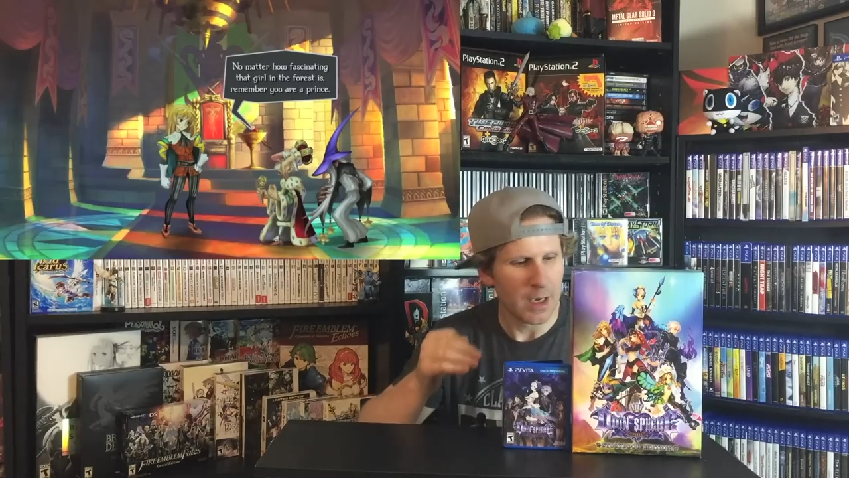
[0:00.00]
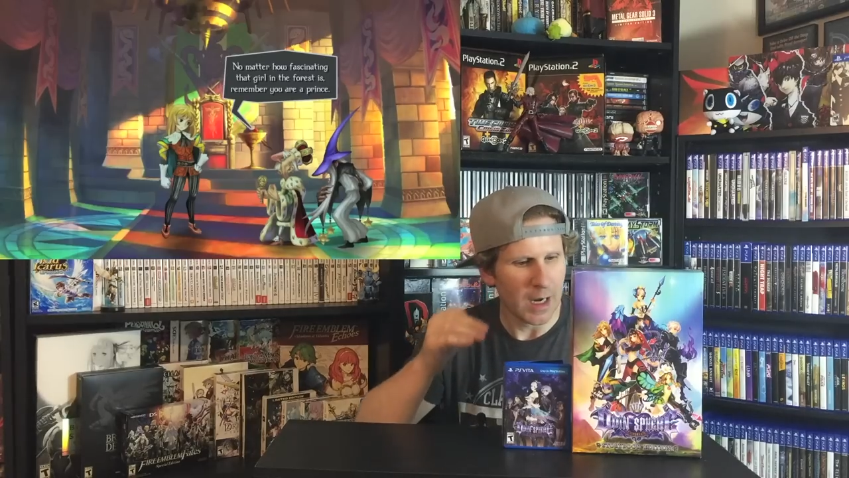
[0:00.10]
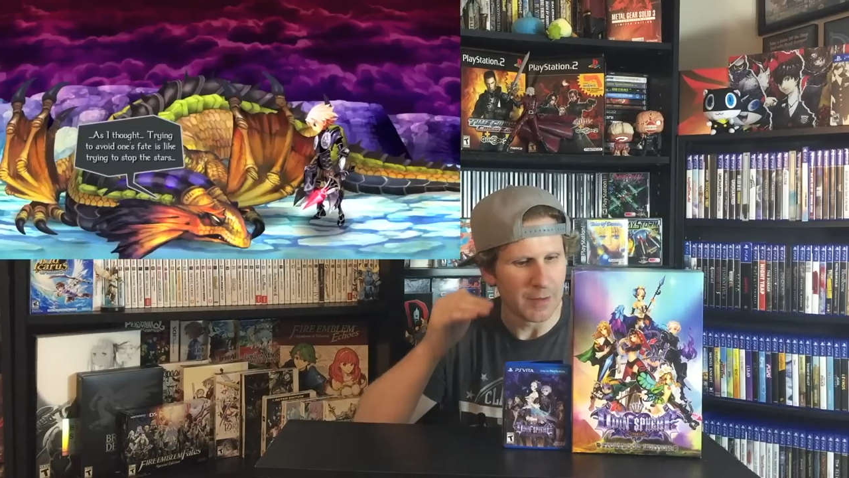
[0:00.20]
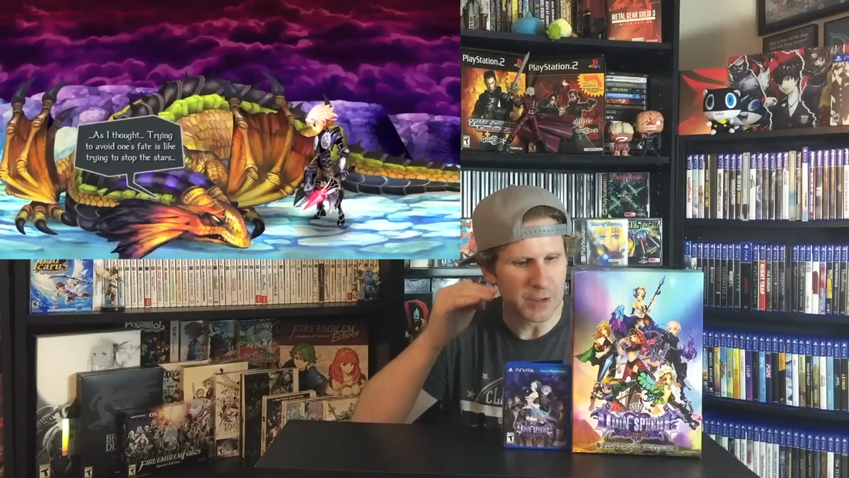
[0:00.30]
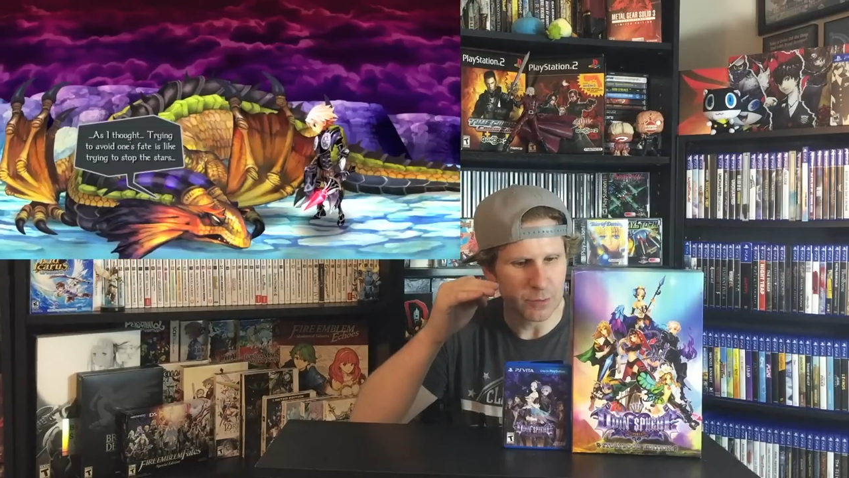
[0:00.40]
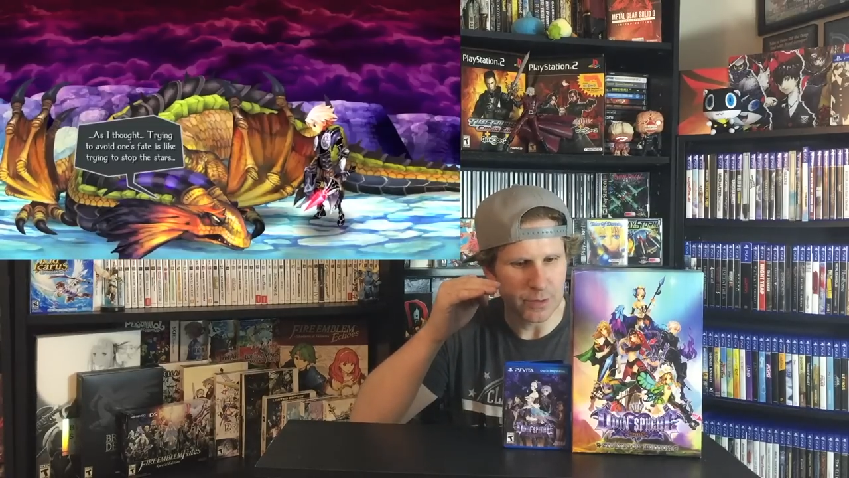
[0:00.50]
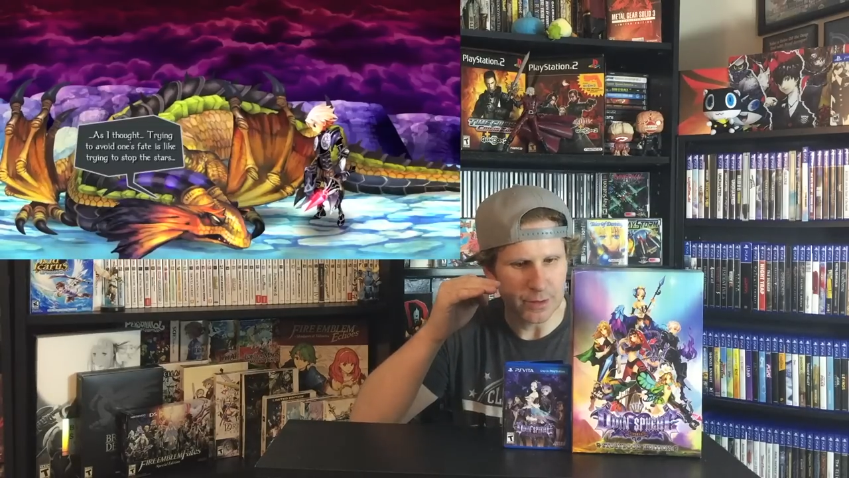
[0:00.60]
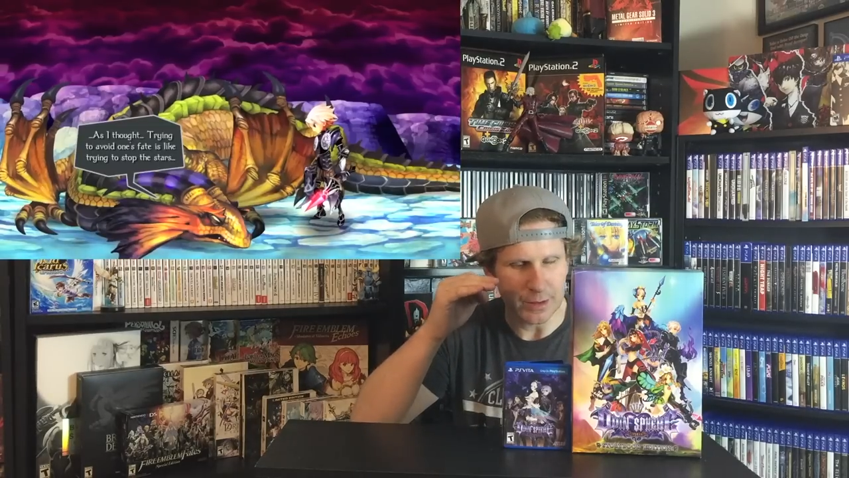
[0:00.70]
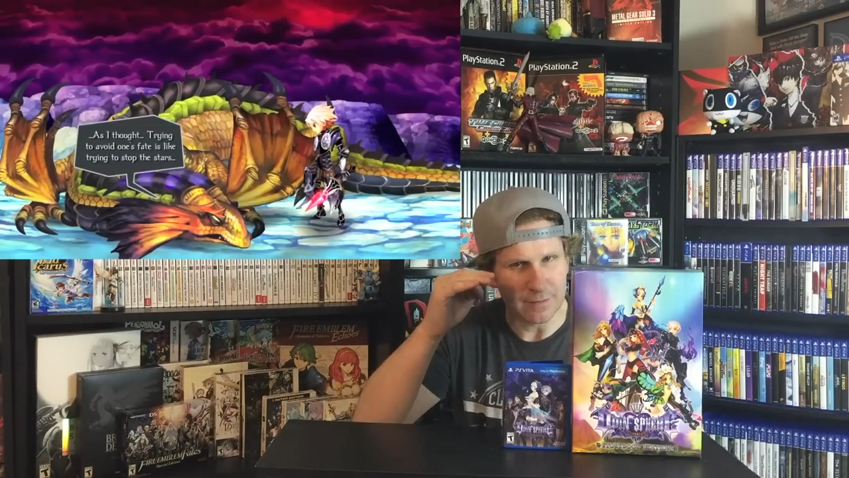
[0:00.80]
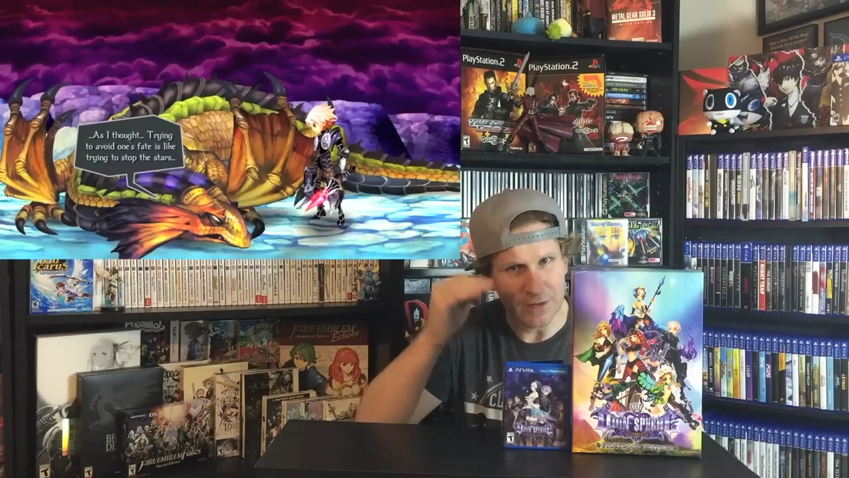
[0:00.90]
Uh, this was
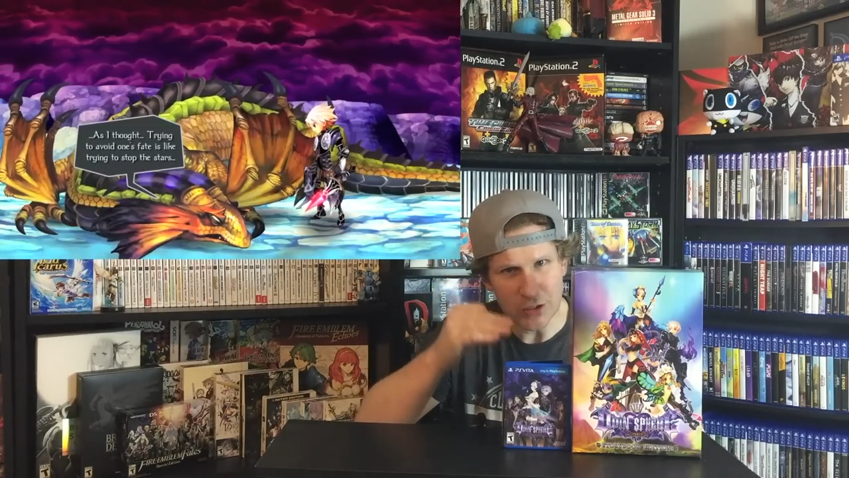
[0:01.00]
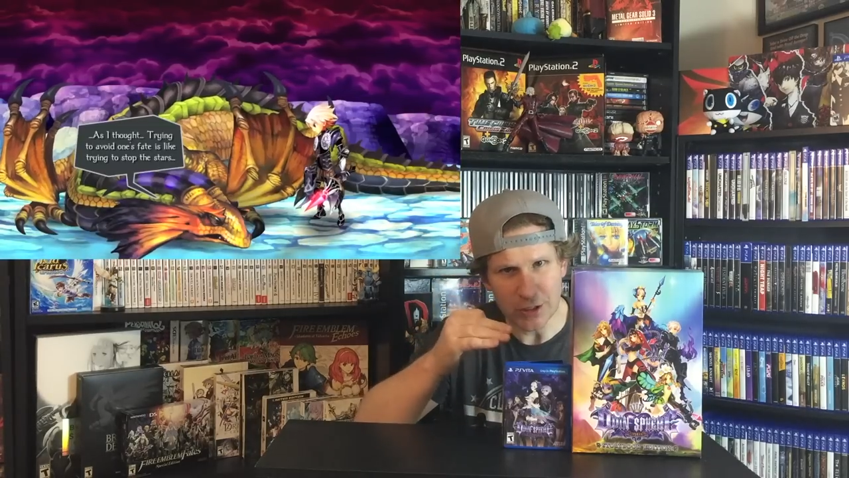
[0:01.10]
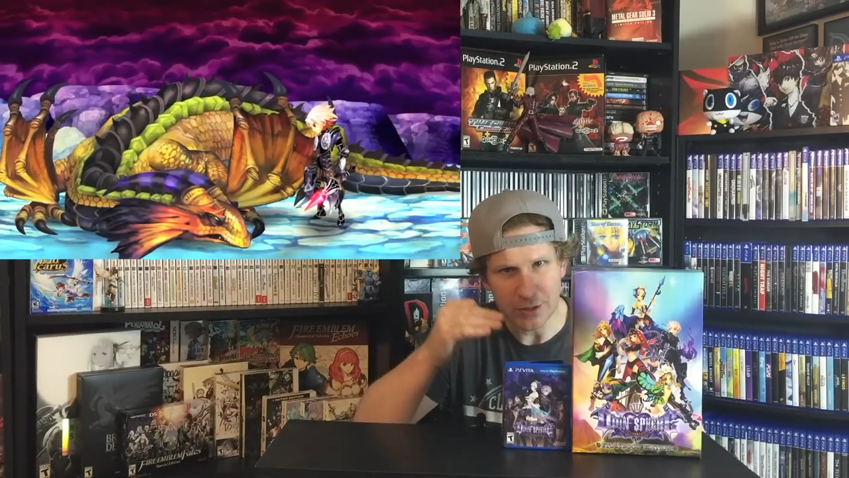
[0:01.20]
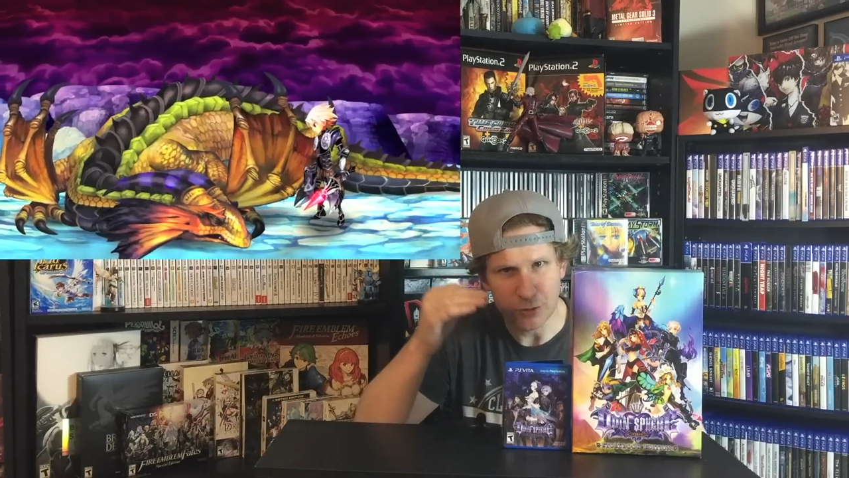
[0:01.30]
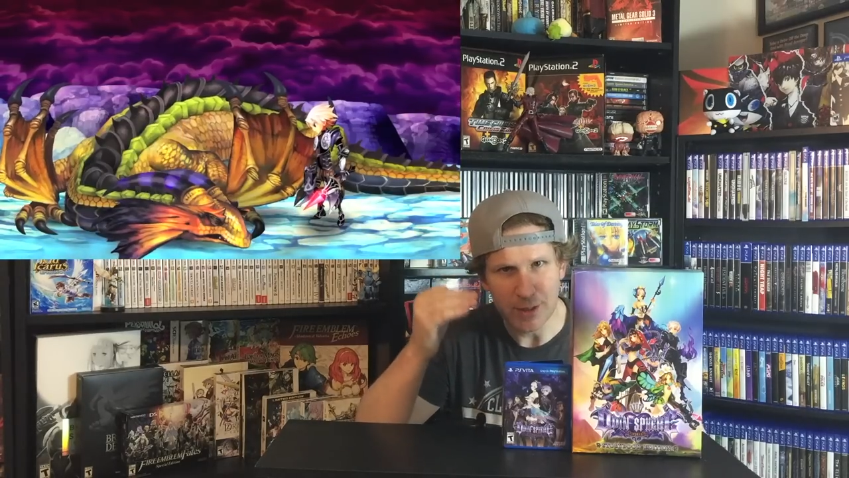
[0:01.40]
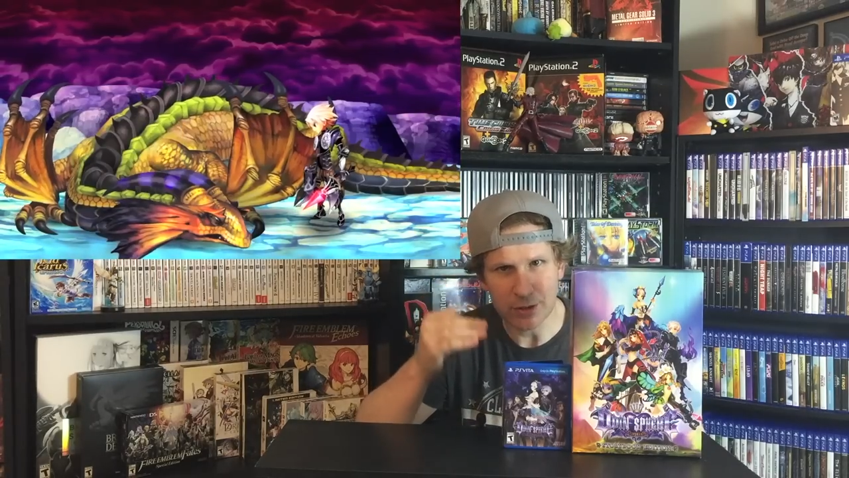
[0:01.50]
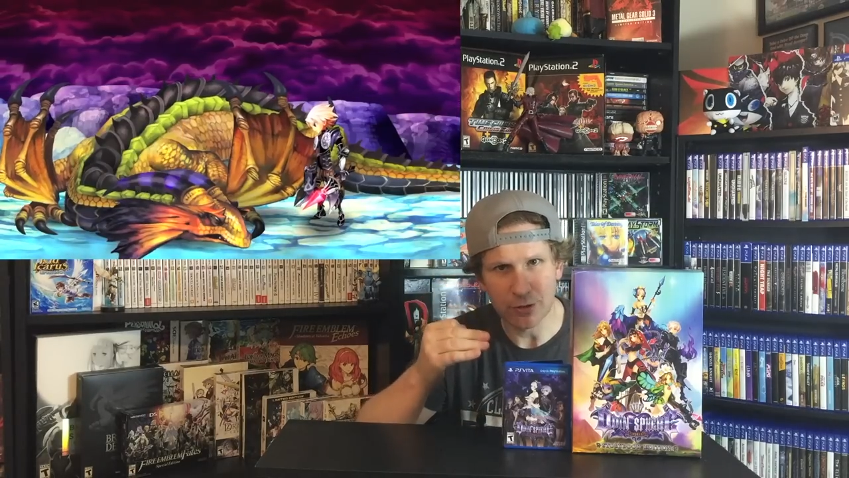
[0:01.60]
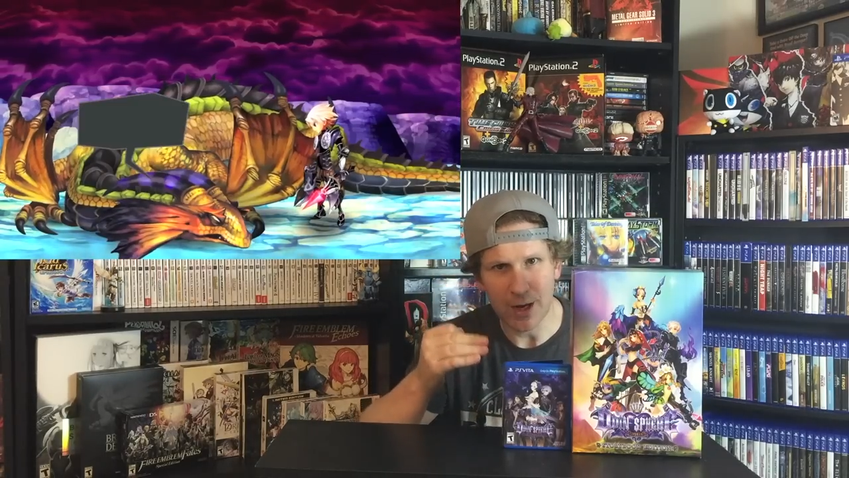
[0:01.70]
the vision that the director